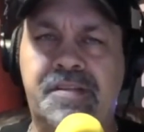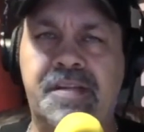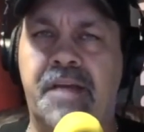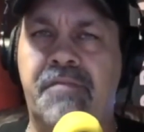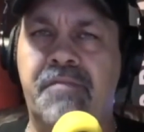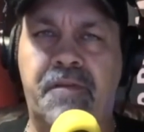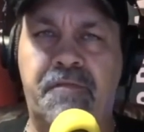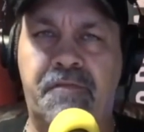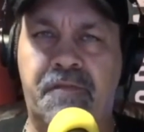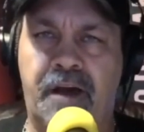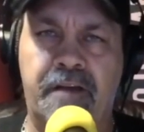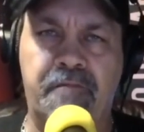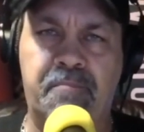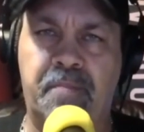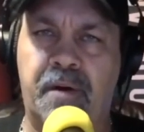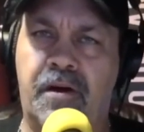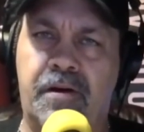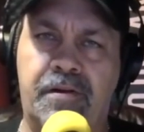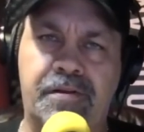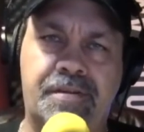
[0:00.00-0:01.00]
seventy-five
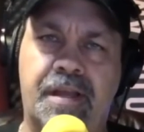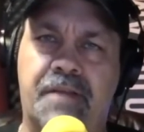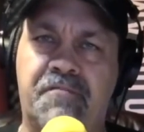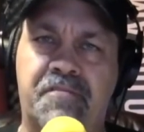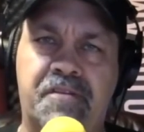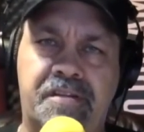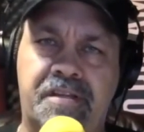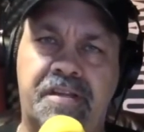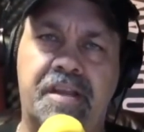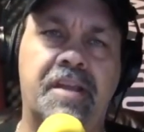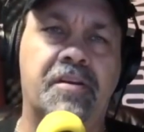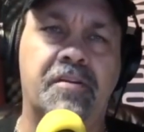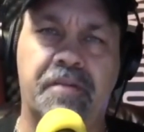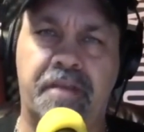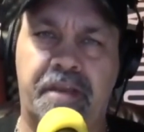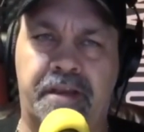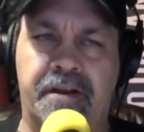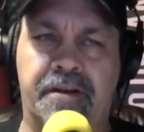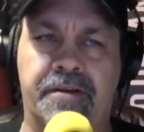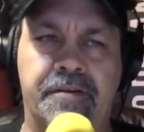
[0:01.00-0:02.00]
balls every single
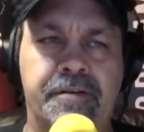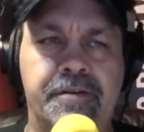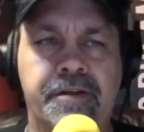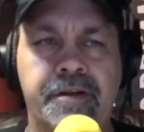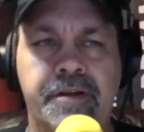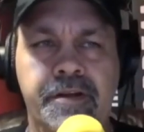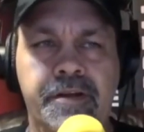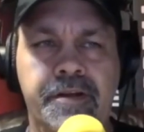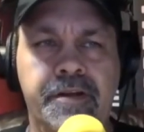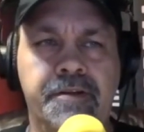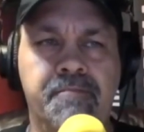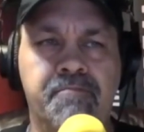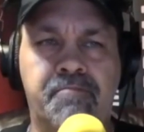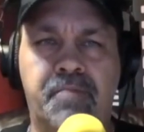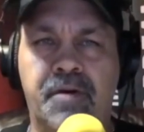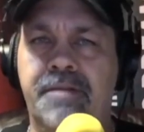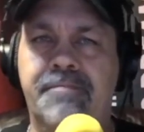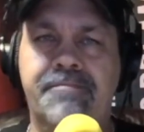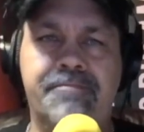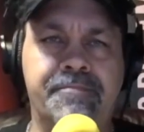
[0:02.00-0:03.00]
year,
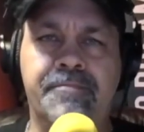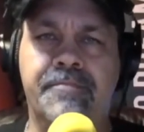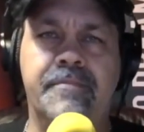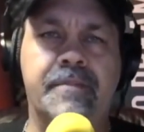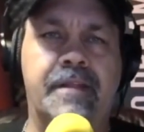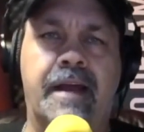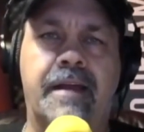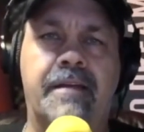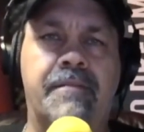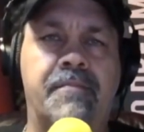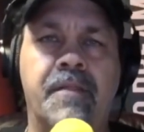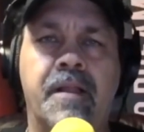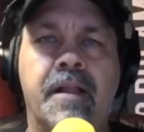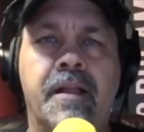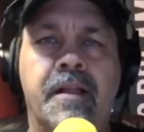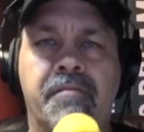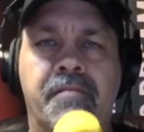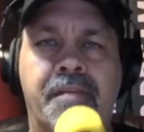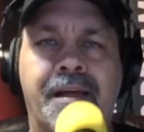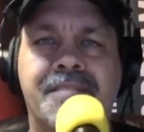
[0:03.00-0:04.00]
but that
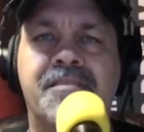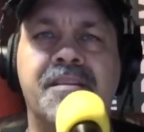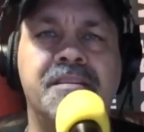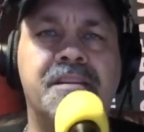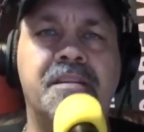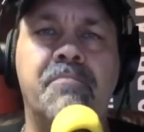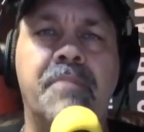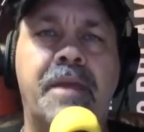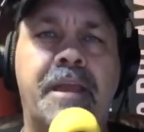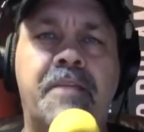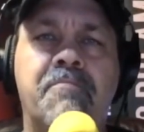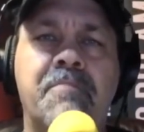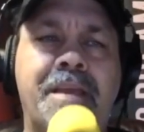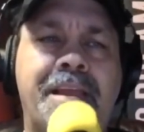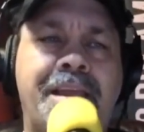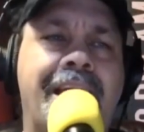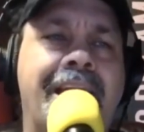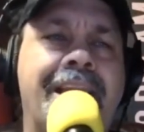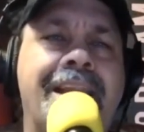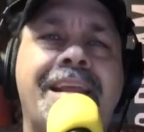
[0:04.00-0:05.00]
that doesn't make
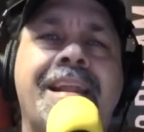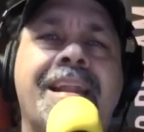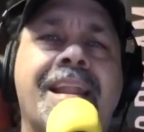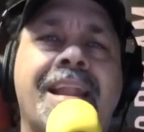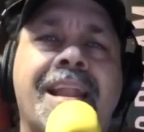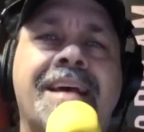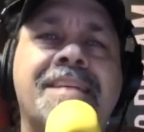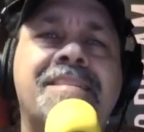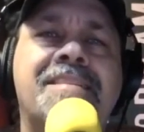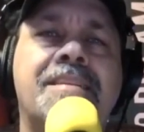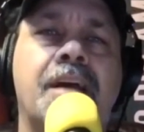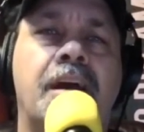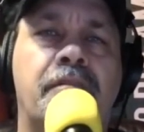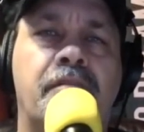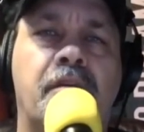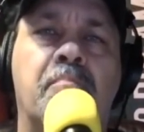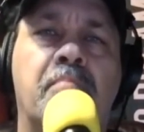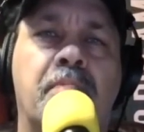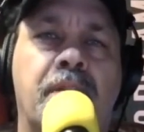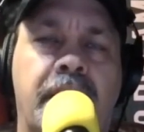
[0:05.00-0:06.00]
me any less of
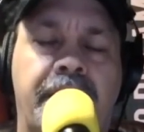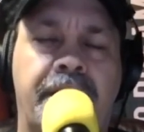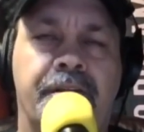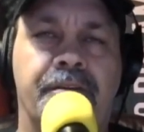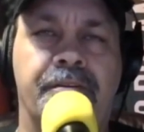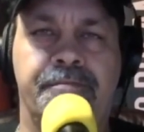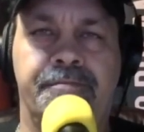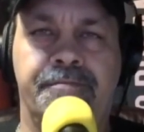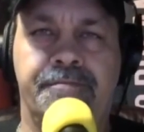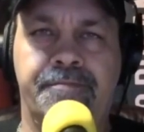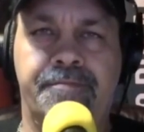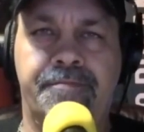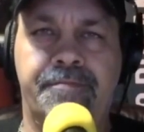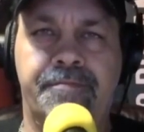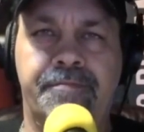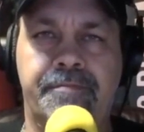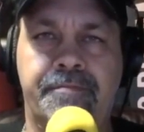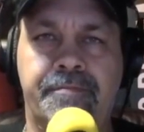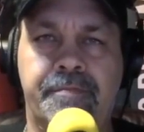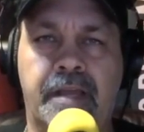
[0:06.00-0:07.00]
a player.
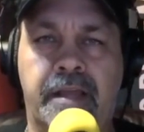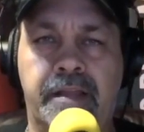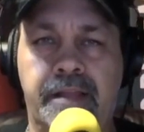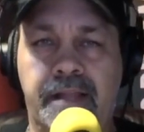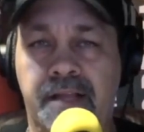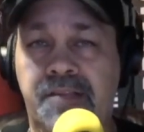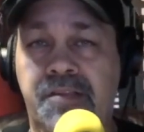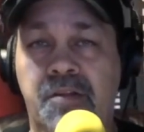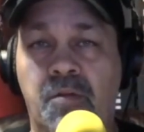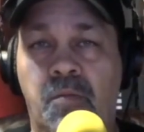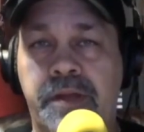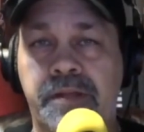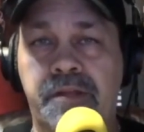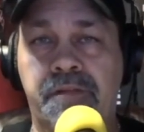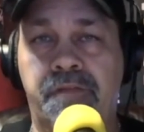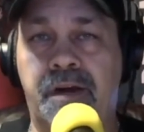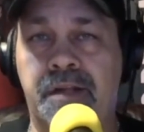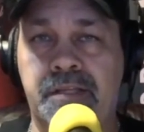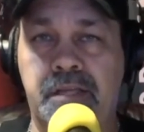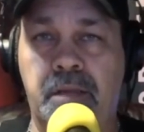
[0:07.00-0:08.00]
And that's the way
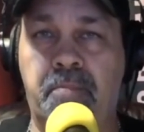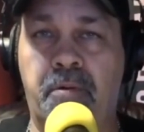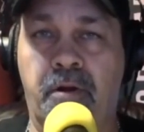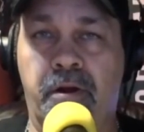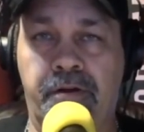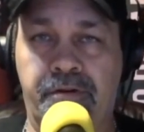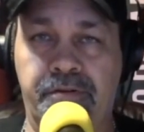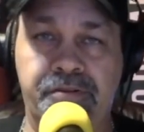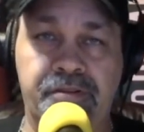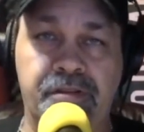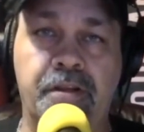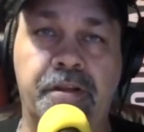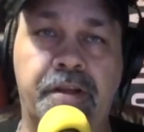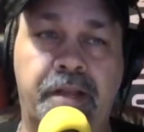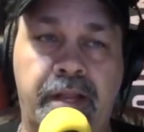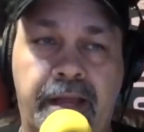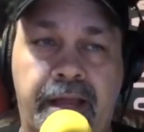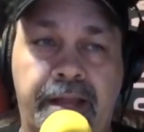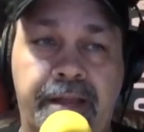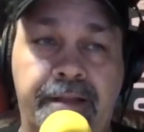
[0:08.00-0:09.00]
DeVante Parker is
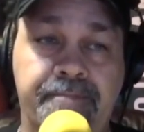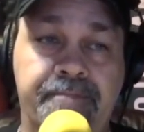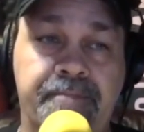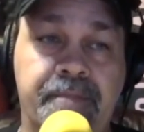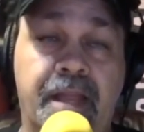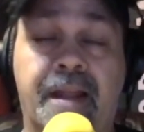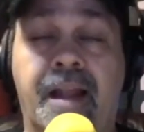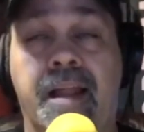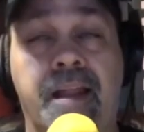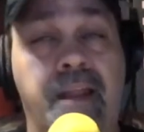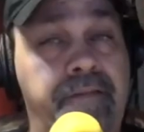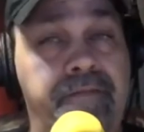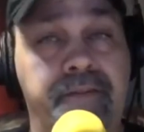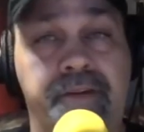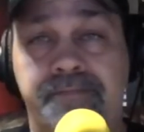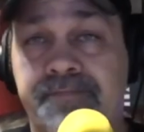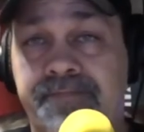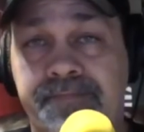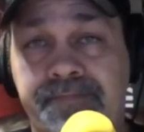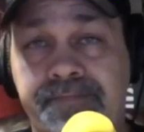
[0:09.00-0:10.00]
looking at it, and I love it.